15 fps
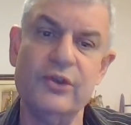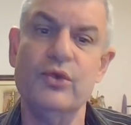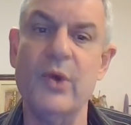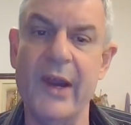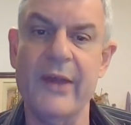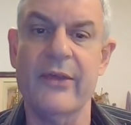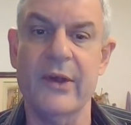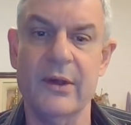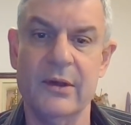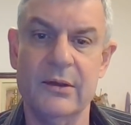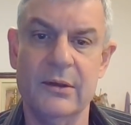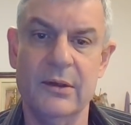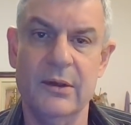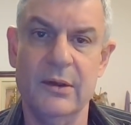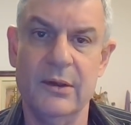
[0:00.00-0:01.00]
together.
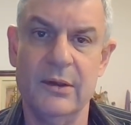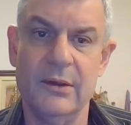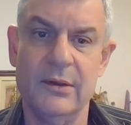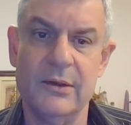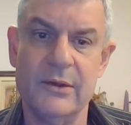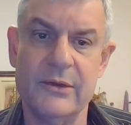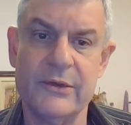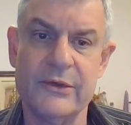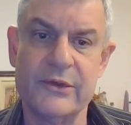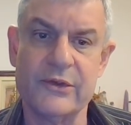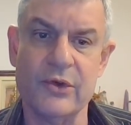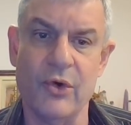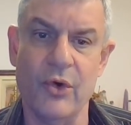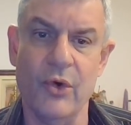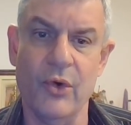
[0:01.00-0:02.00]

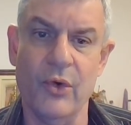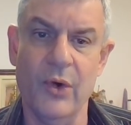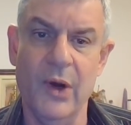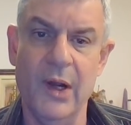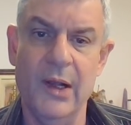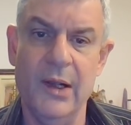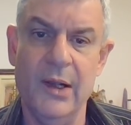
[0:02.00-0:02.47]
So,